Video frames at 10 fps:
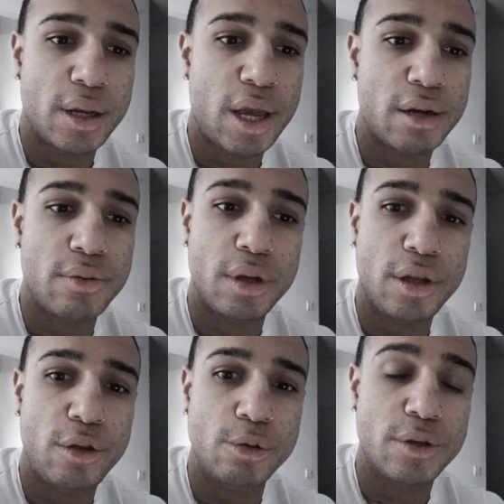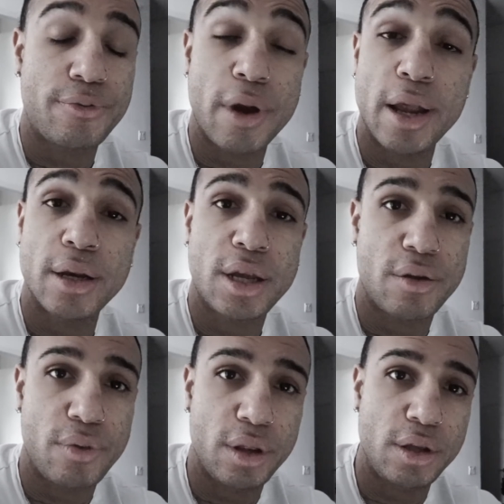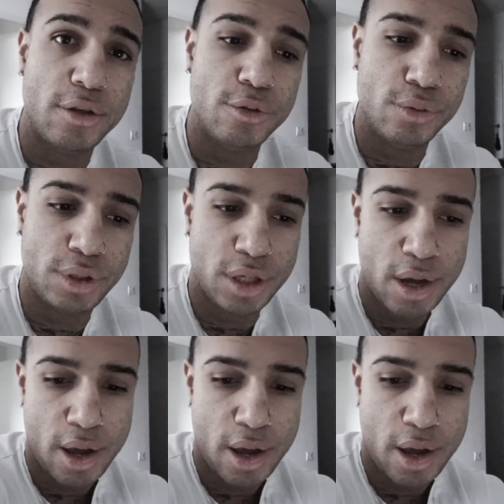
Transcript: can really use a friend, can really use